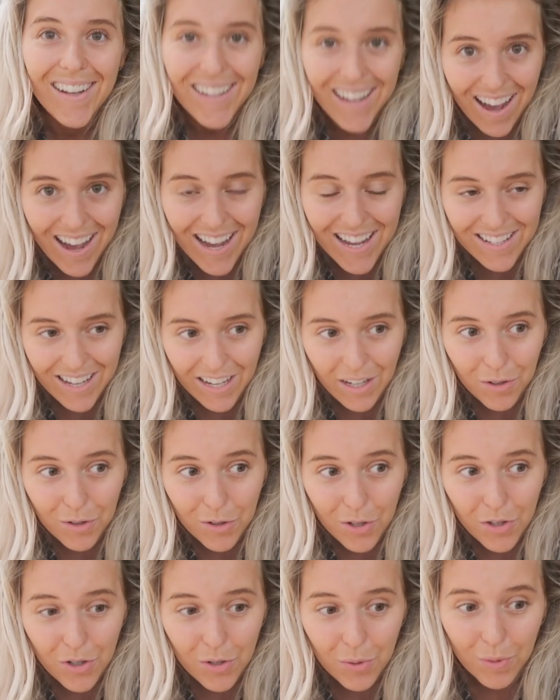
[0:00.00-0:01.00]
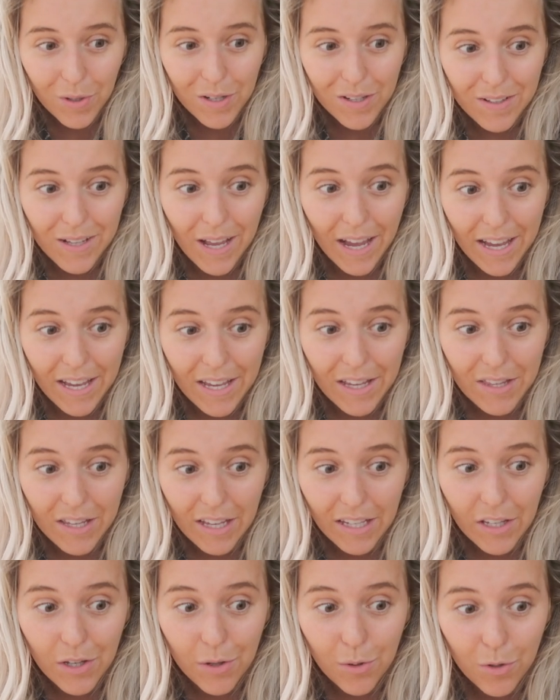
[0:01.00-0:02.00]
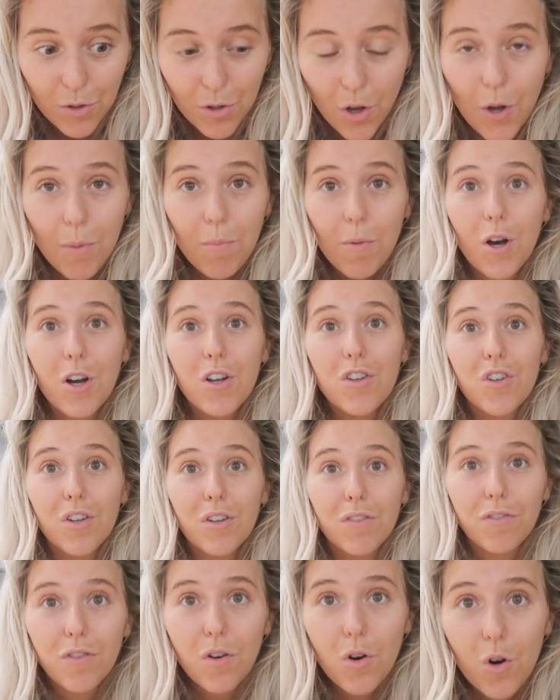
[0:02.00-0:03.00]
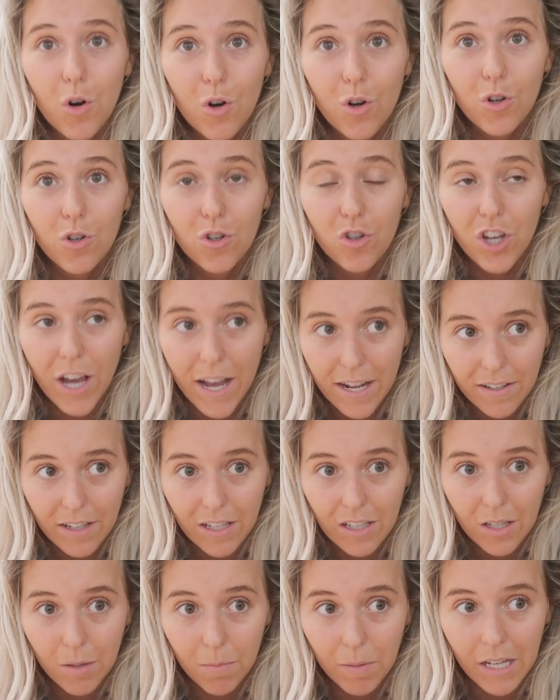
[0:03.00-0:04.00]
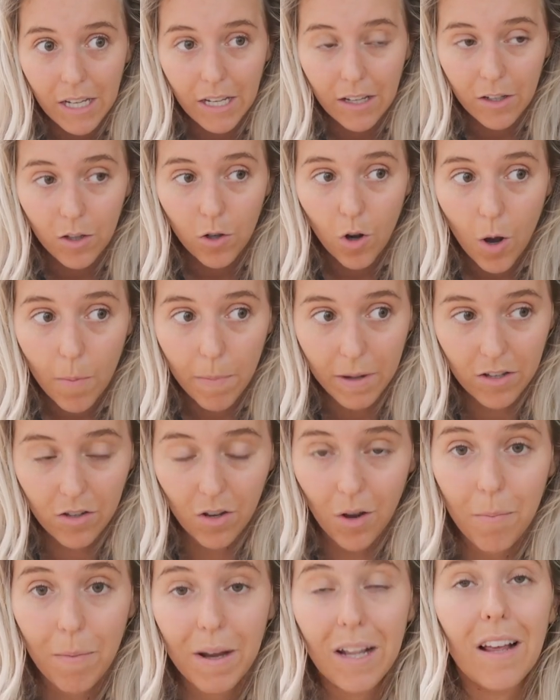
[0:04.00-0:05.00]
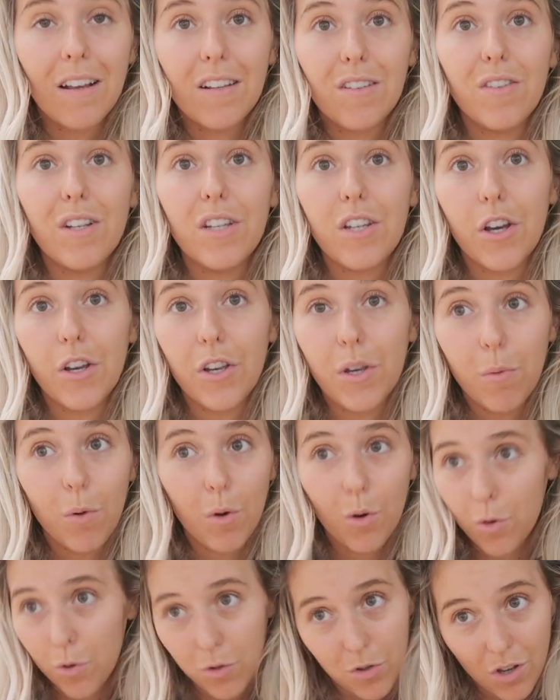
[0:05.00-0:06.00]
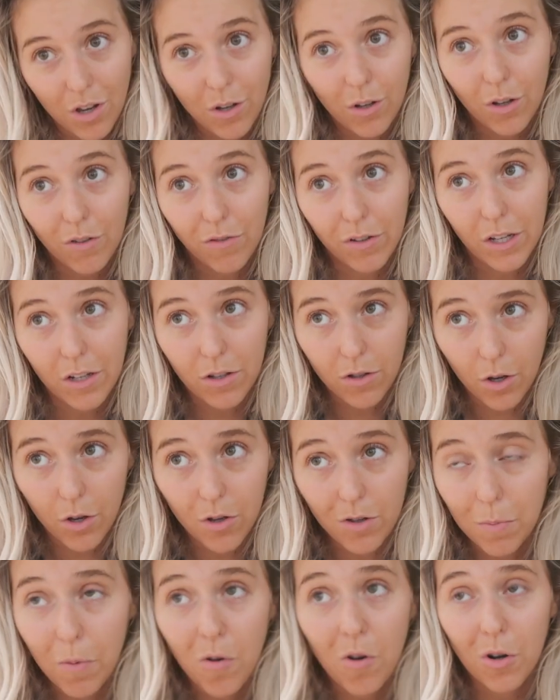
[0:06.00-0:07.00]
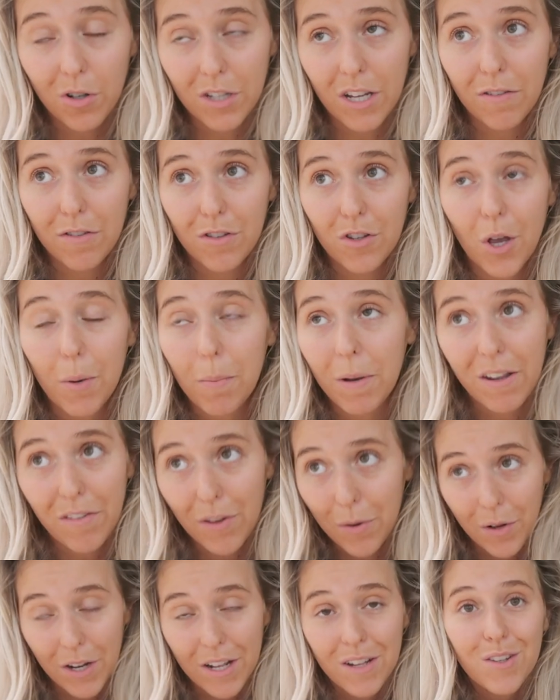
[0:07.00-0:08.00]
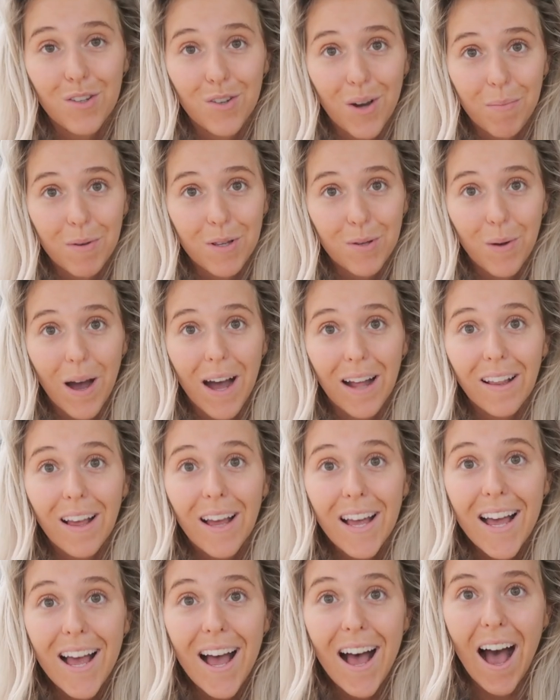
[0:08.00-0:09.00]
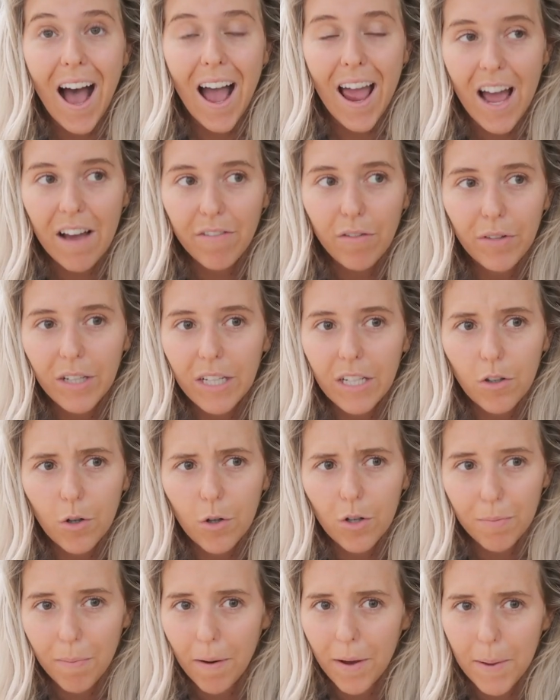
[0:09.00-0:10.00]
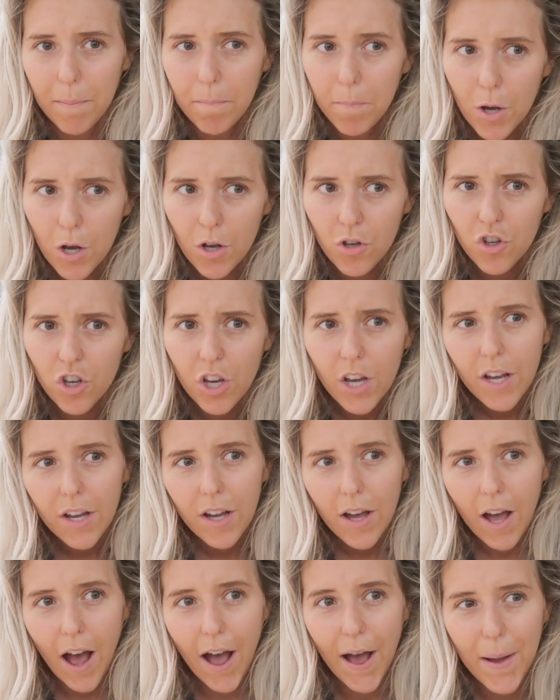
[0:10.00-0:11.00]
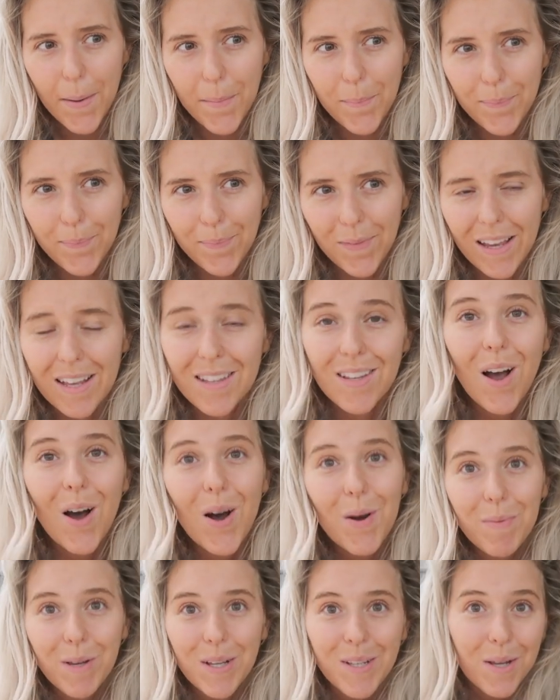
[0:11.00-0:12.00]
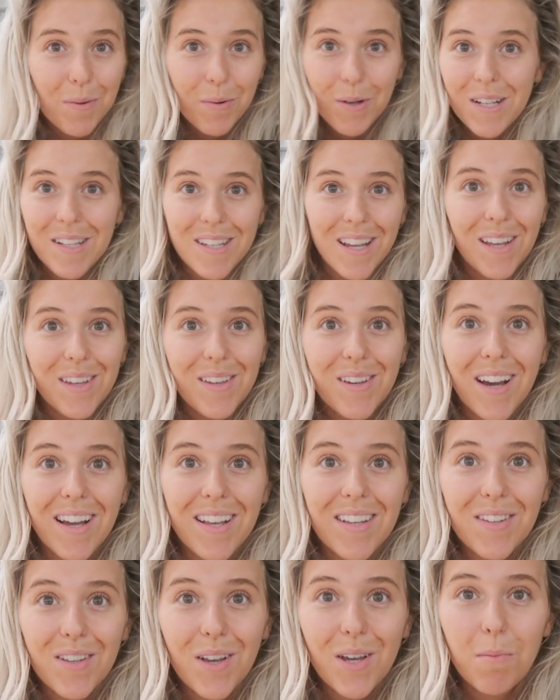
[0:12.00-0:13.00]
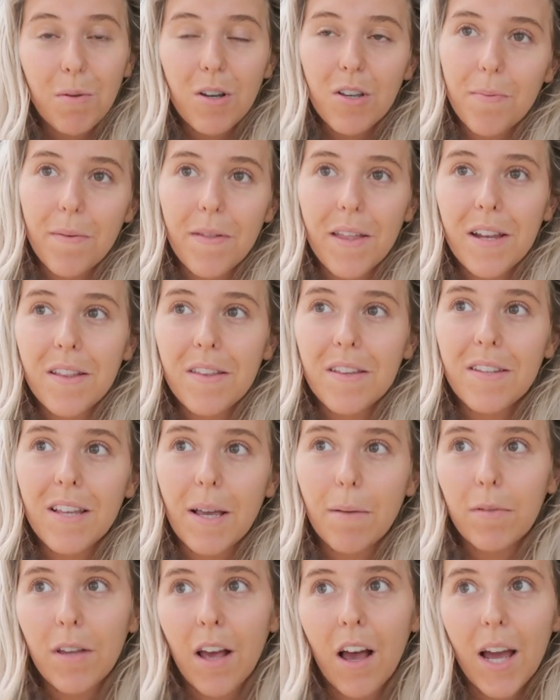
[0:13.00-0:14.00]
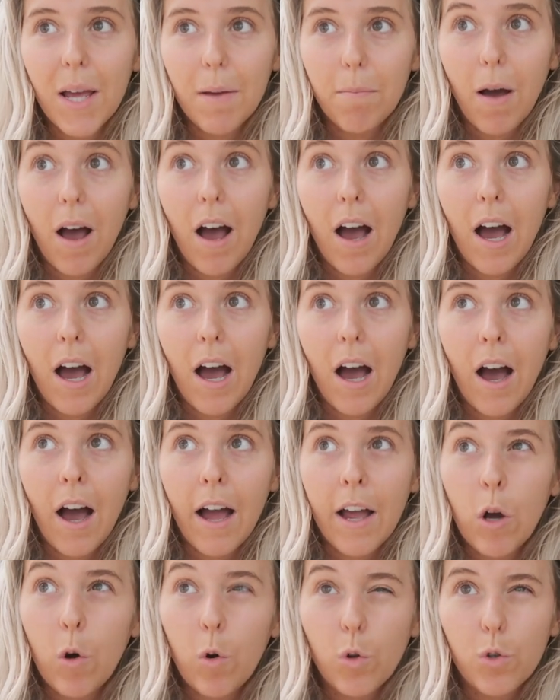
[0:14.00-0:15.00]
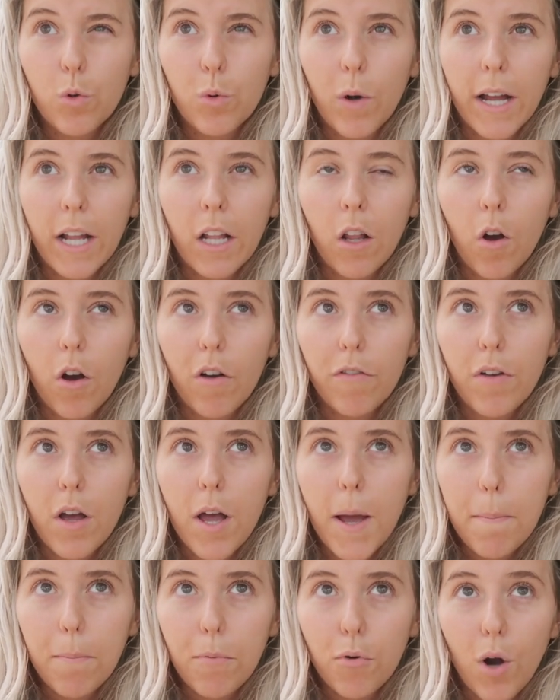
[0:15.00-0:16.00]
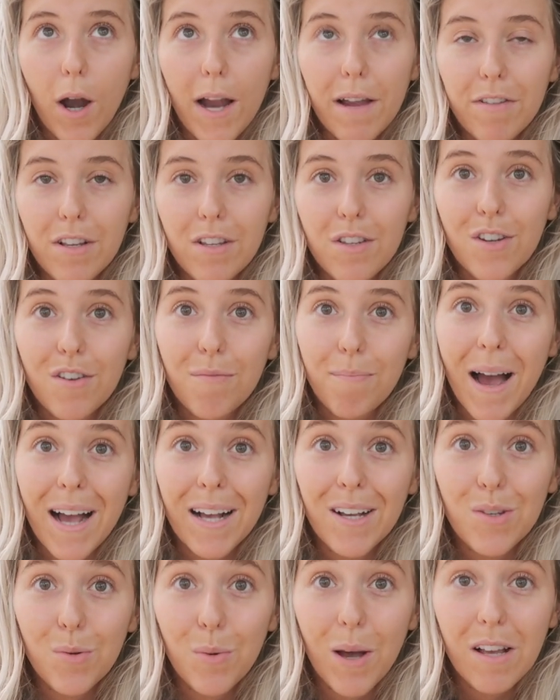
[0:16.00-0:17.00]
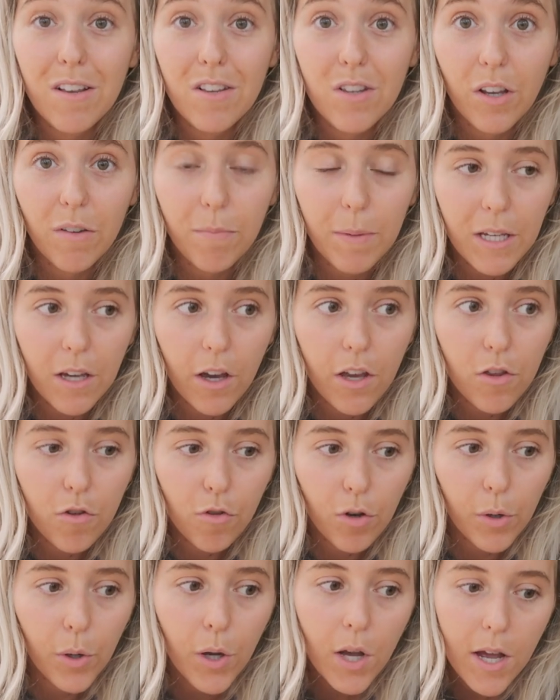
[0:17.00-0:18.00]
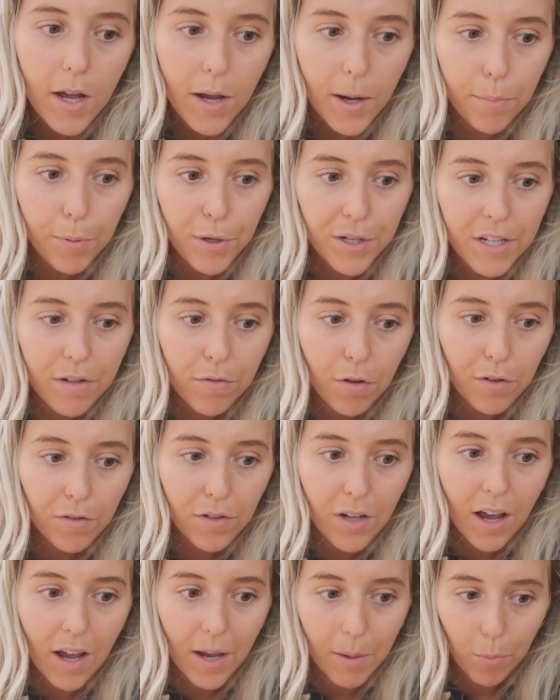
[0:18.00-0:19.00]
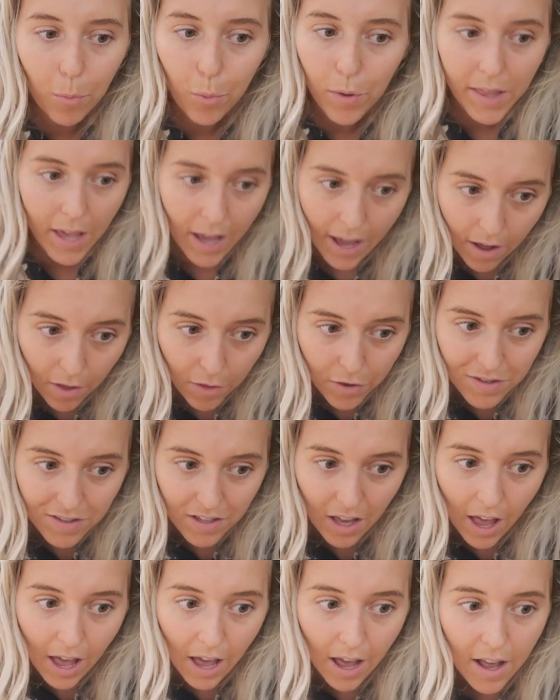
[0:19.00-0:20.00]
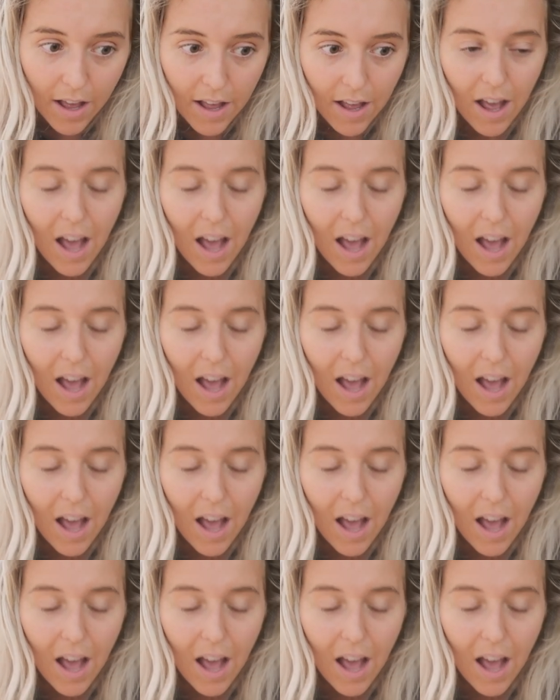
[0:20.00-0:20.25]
Guys, I also just want to say thank you so much for chatting to me in the comments on my last video. You were all so lovely and so supportive. So many of you on Instagram as well. I haven't really talked about it much. Um, it's hard because I want to tell you guys so much, but then at the same time, I hold quite a lot of private stuff back as well. So I've been going through a pretty rough time with a health scare.